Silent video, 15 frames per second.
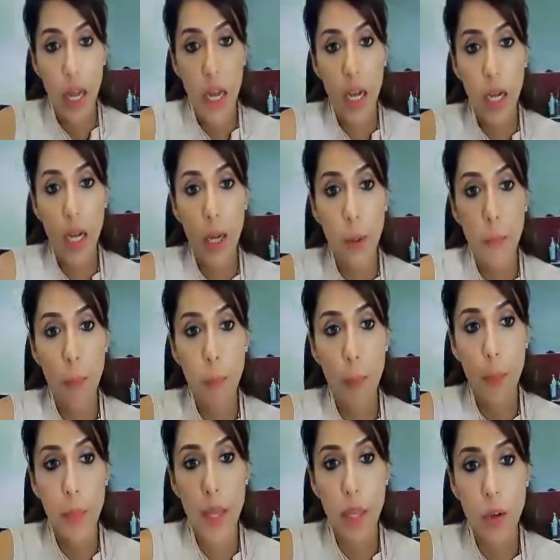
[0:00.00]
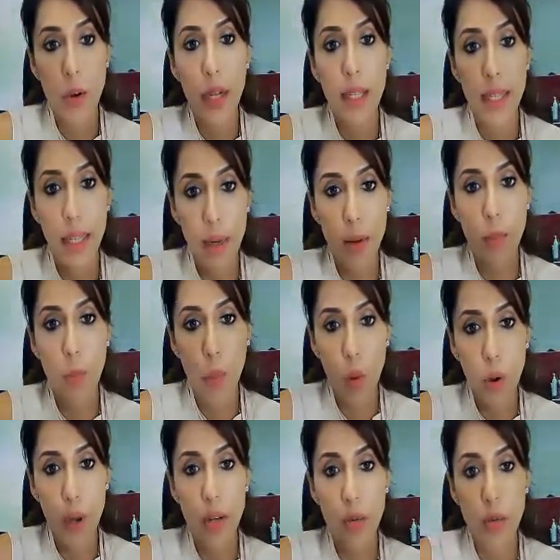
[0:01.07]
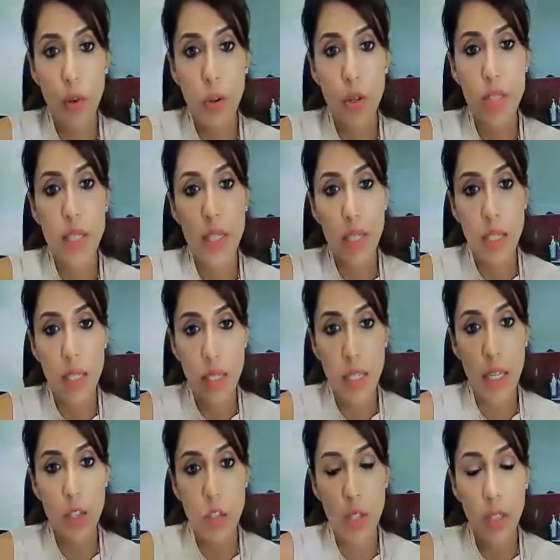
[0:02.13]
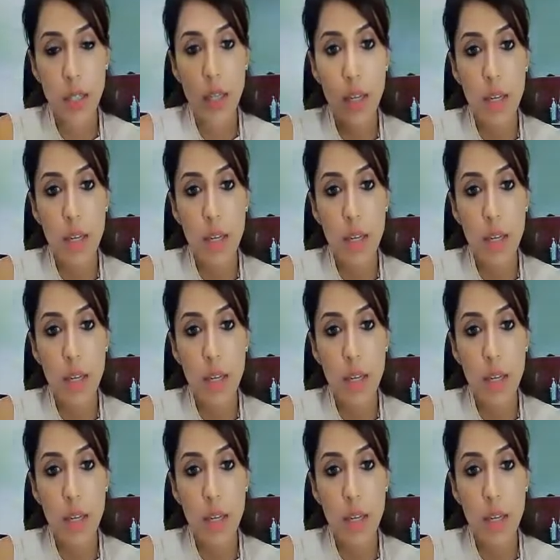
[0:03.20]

At that point, of course, it's a discussion.